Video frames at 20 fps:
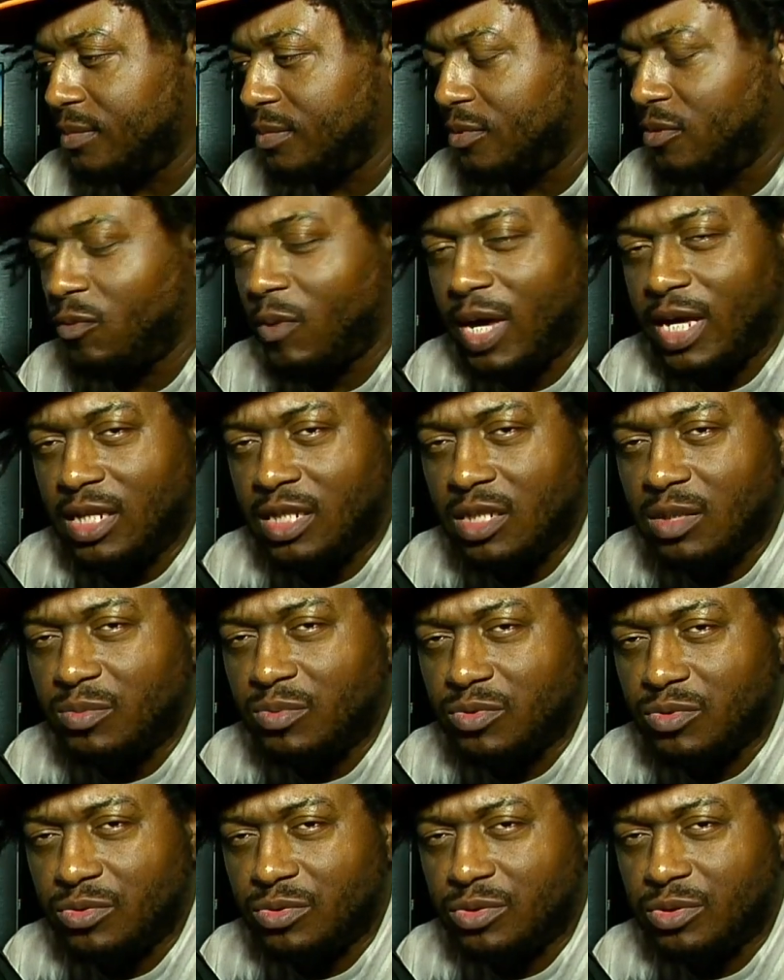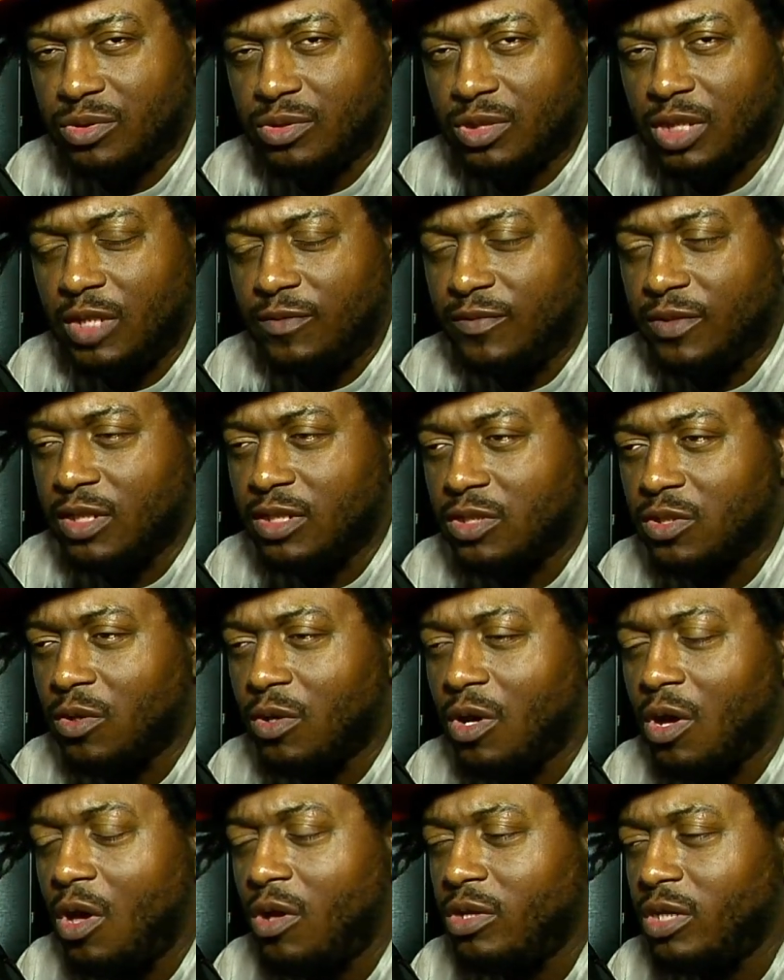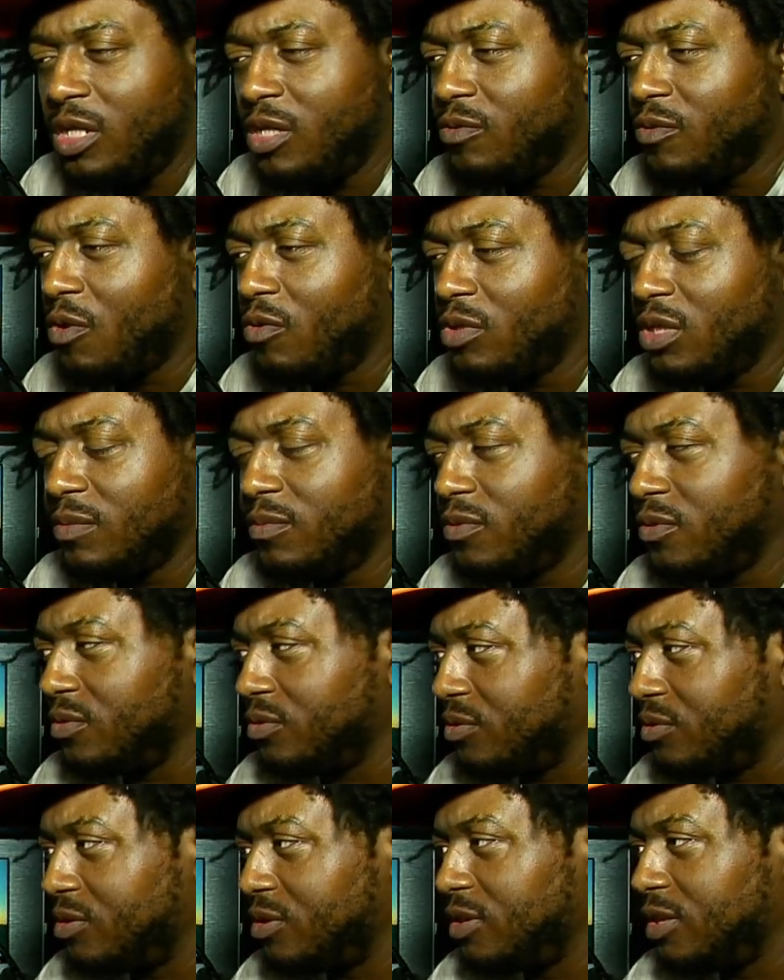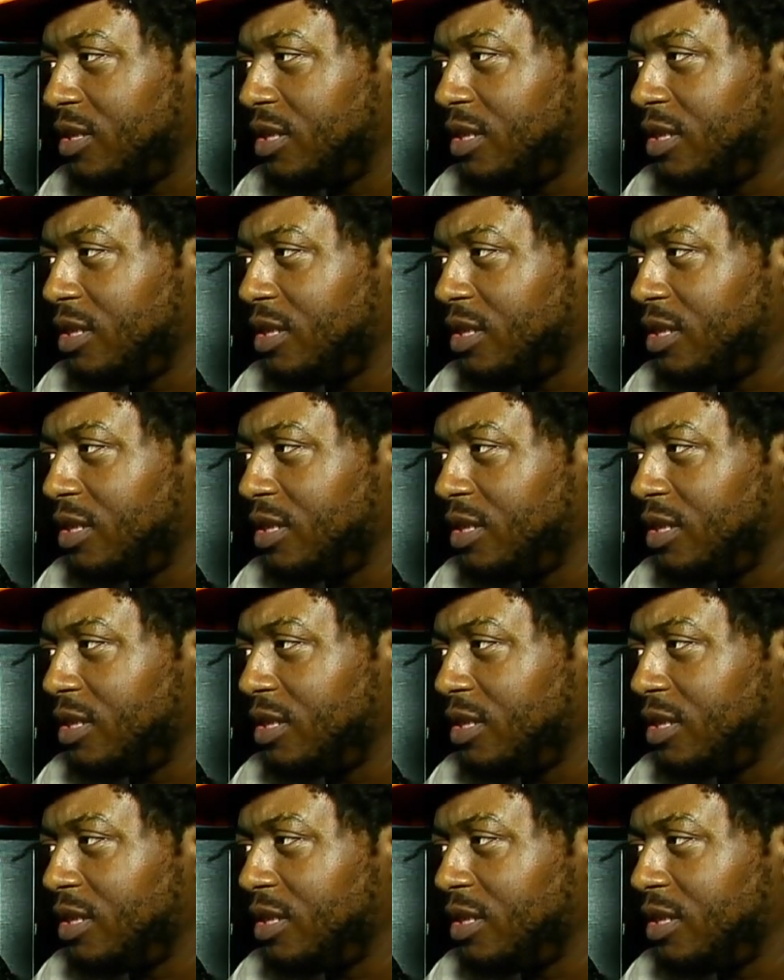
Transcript: white liberals, even the so-called Negro liberals